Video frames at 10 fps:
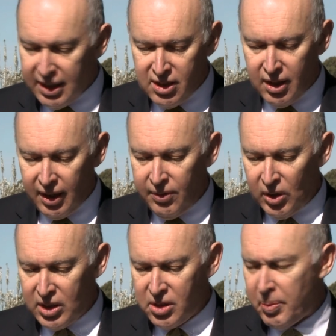has
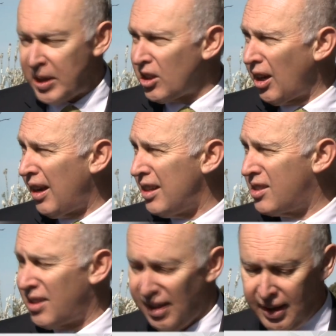delivered a
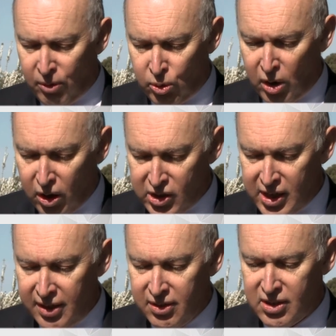specialised level
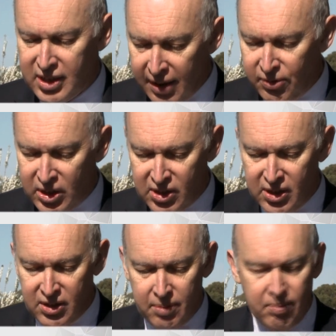crossing safety
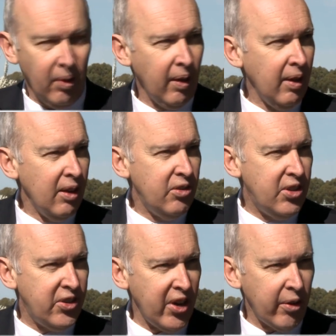system
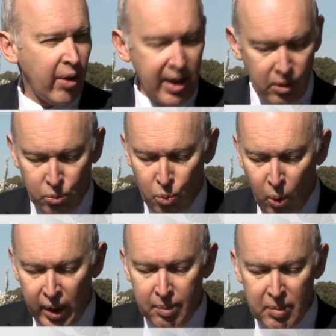to generate
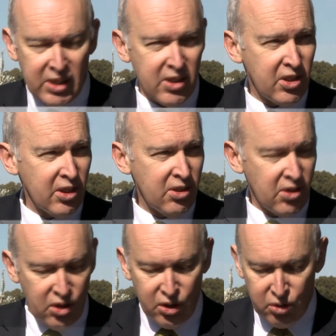warning messages to